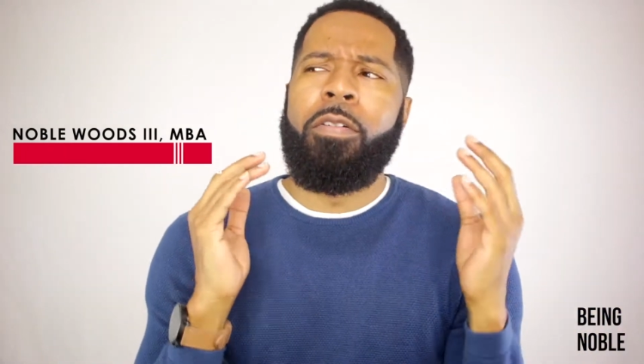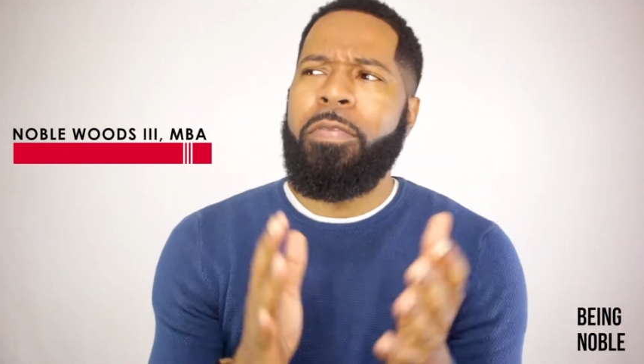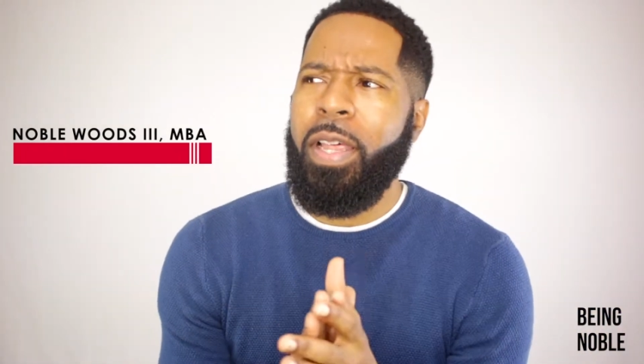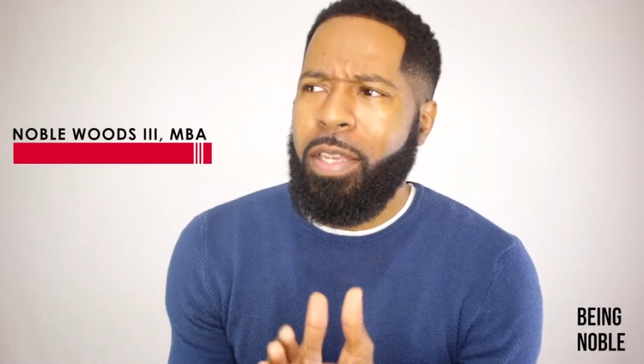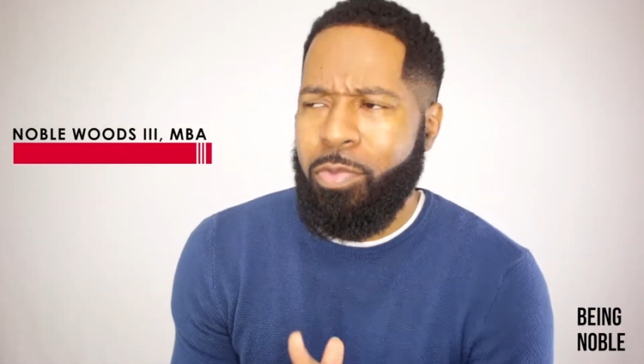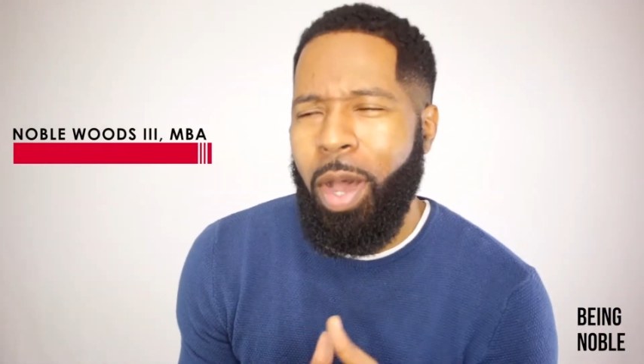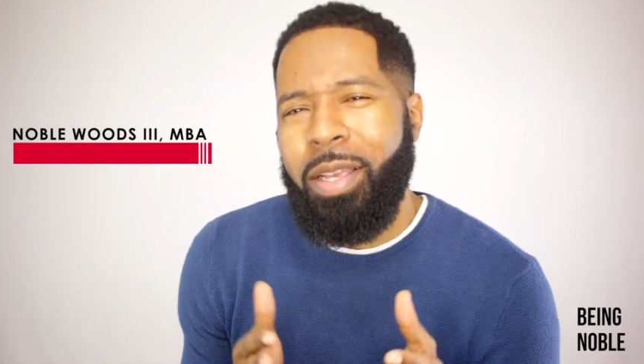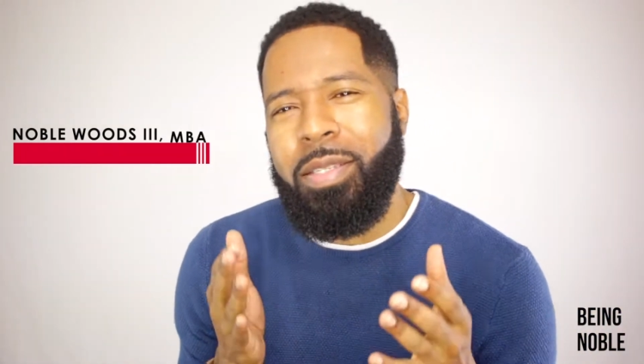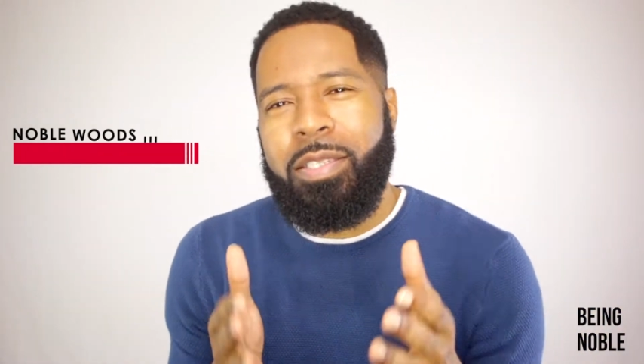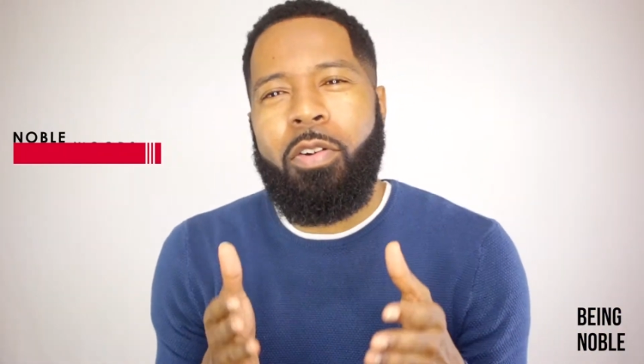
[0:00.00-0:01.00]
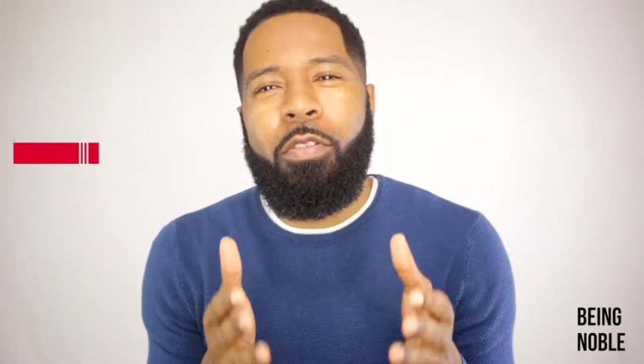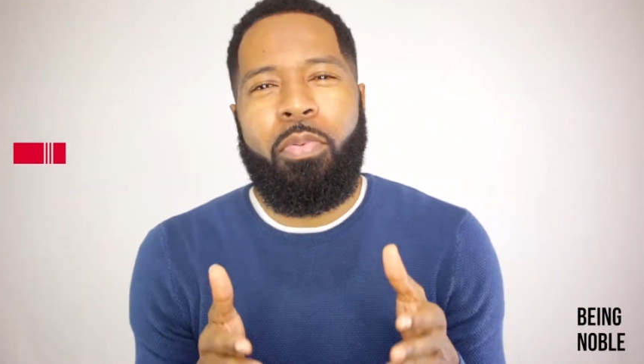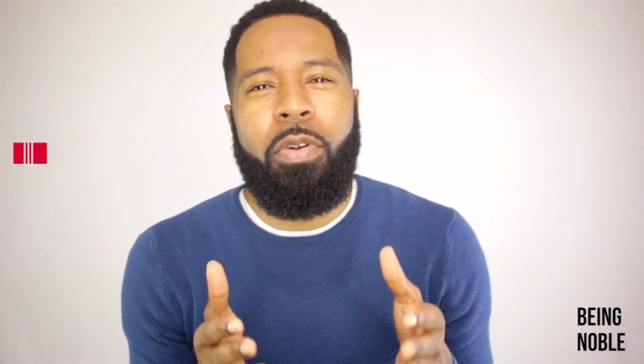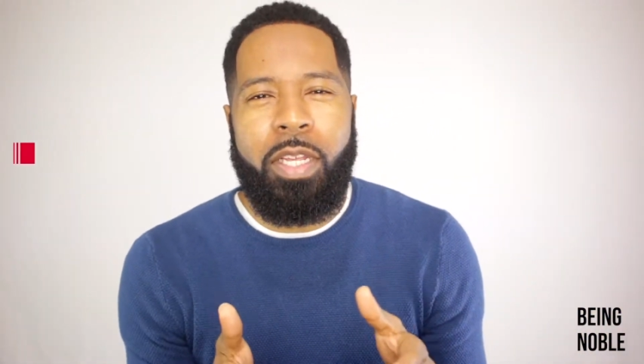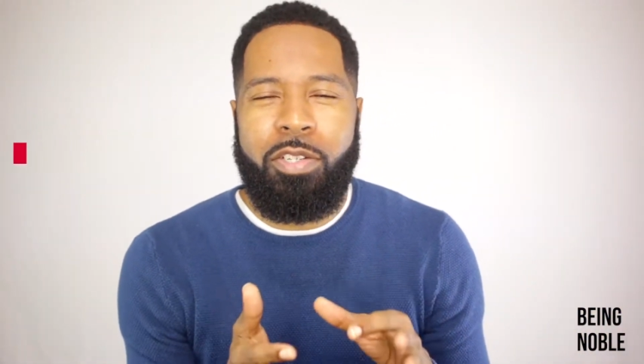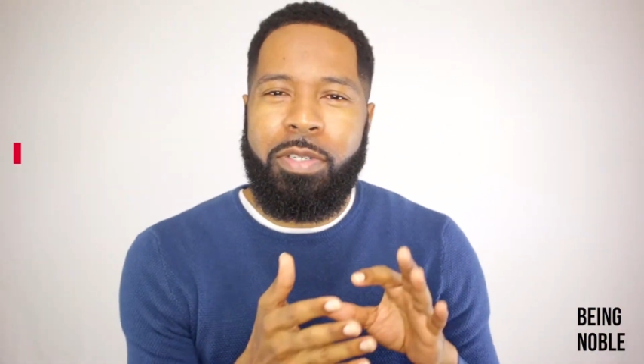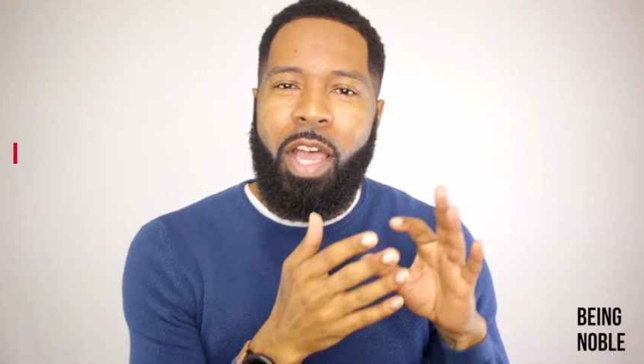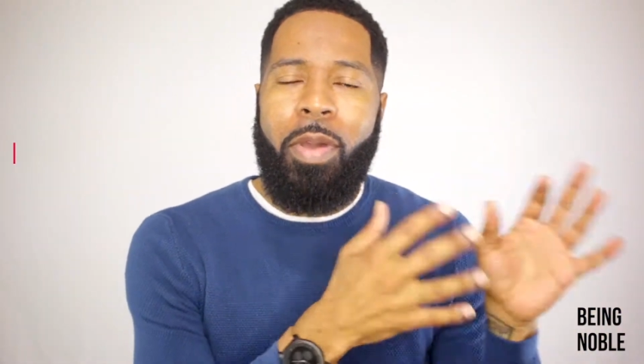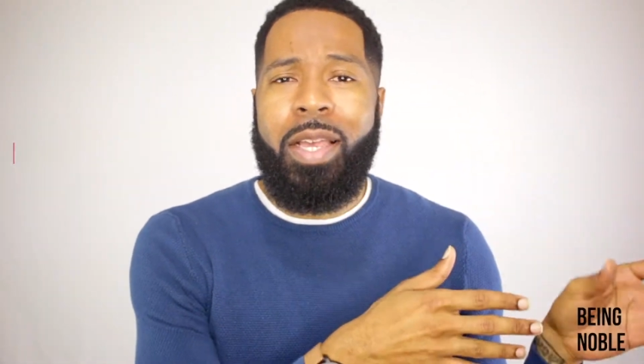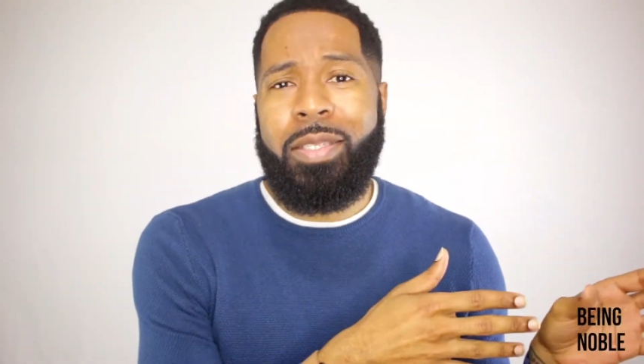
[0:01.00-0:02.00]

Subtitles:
Fellas, why is it so important that you stop